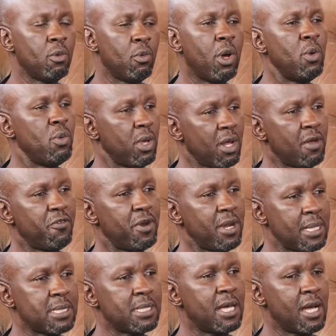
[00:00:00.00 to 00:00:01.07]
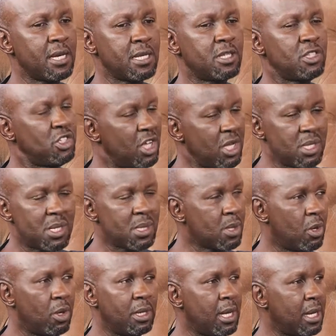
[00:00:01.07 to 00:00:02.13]
when we reference that, it changes
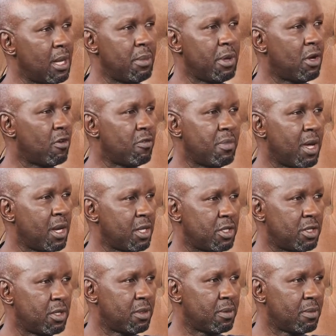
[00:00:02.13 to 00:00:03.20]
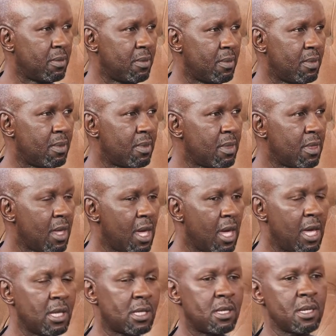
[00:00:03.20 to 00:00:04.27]
the whole dynamic of marriage.
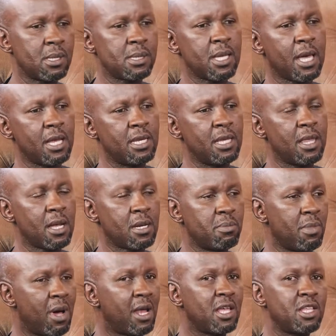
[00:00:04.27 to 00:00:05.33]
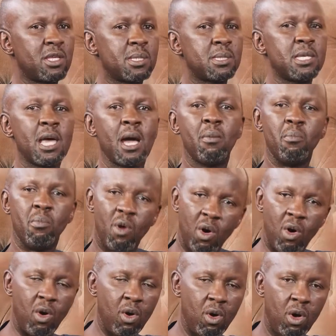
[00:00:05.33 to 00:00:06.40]
It creates the idea that marriage is here
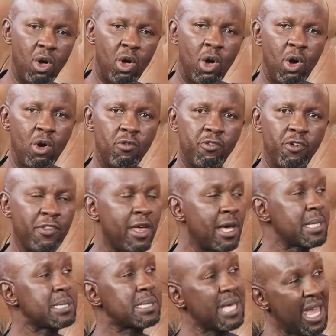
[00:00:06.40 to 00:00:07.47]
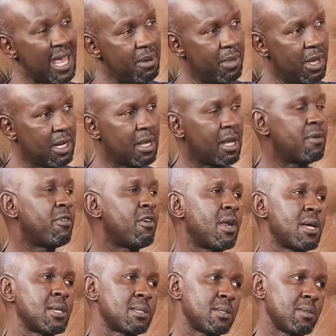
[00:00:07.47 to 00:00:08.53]
more for the assignment than for
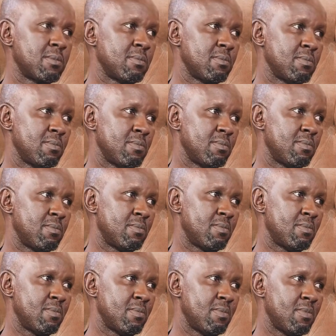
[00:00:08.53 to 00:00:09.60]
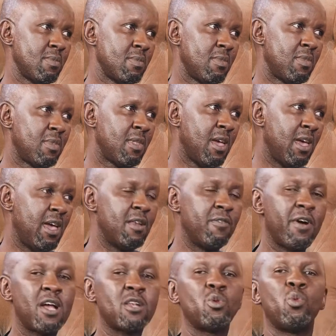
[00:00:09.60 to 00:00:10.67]
us. In
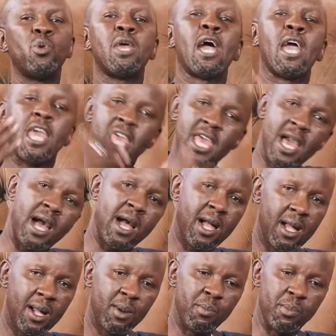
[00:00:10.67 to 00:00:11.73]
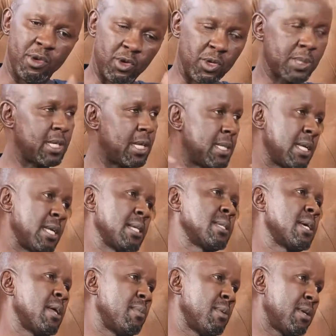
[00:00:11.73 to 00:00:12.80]
fact, we are here because there is an
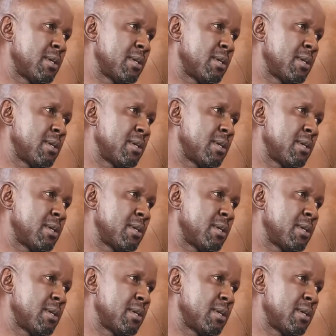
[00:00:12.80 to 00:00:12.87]
assignment.